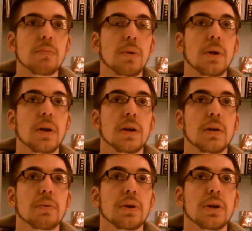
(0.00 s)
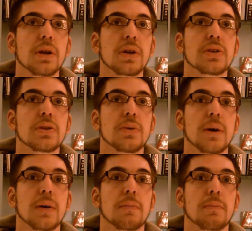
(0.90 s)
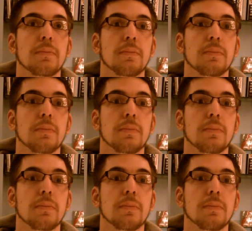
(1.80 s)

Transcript: but we ended up putting it to um,